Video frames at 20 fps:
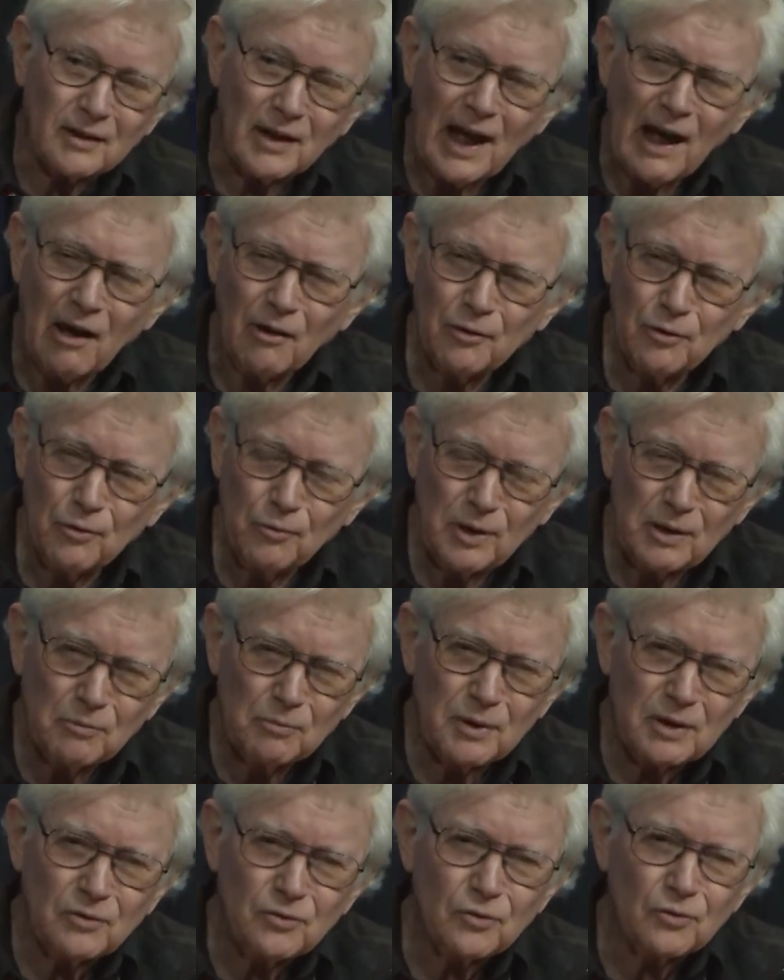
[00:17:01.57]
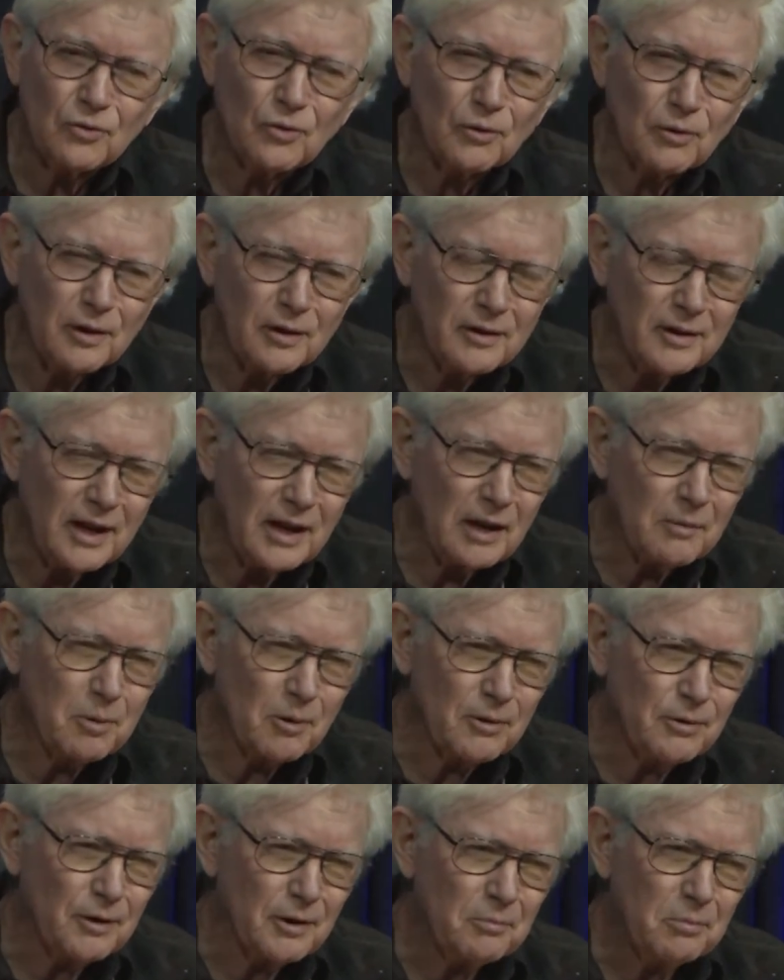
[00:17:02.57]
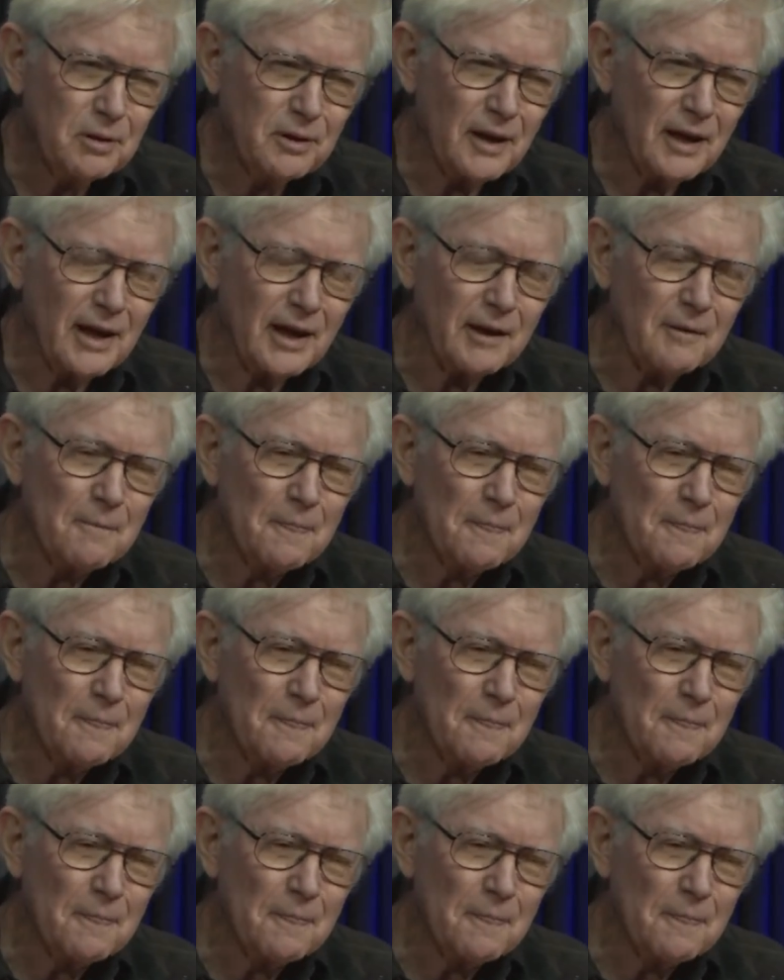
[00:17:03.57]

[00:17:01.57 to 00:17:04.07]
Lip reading: How do we restore neighborhood play?